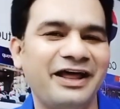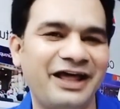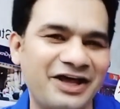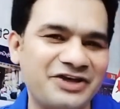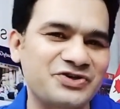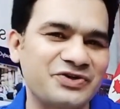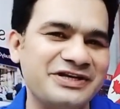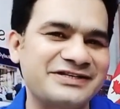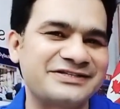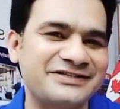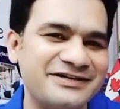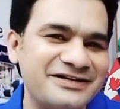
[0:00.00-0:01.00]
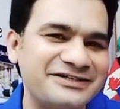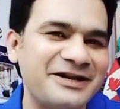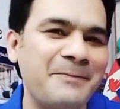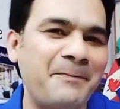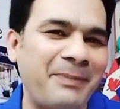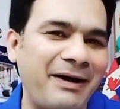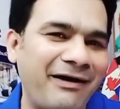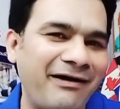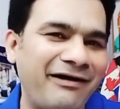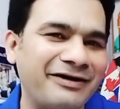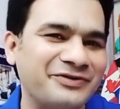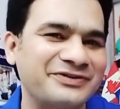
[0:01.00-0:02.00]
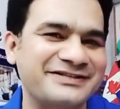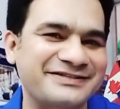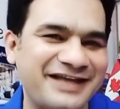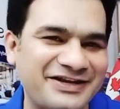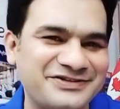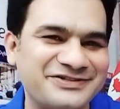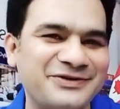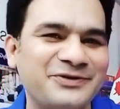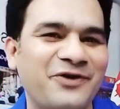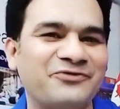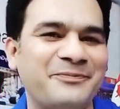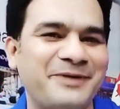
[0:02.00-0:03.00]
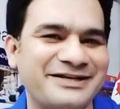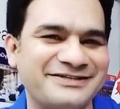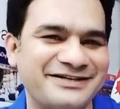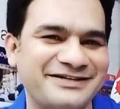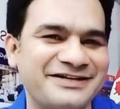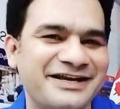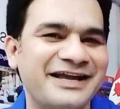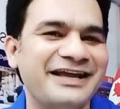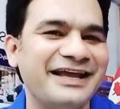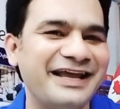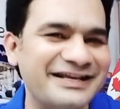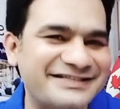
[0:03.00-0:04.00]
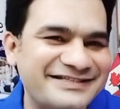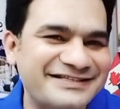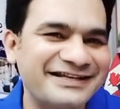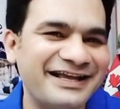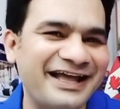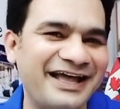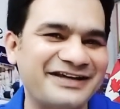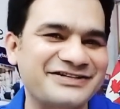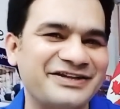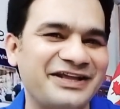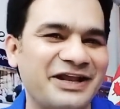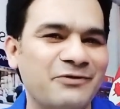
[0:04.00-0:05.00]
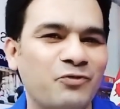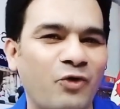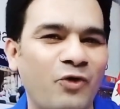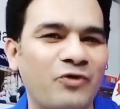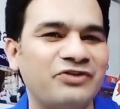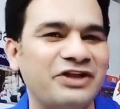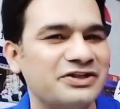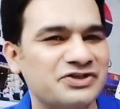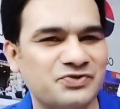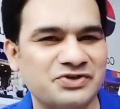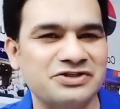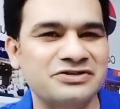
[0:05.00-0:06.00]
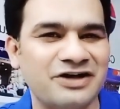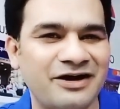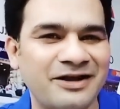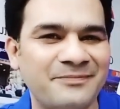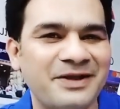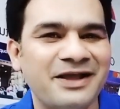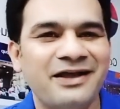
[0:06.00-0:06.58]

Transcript: Actually, certain part of the section of the passage is actually involved in this question type,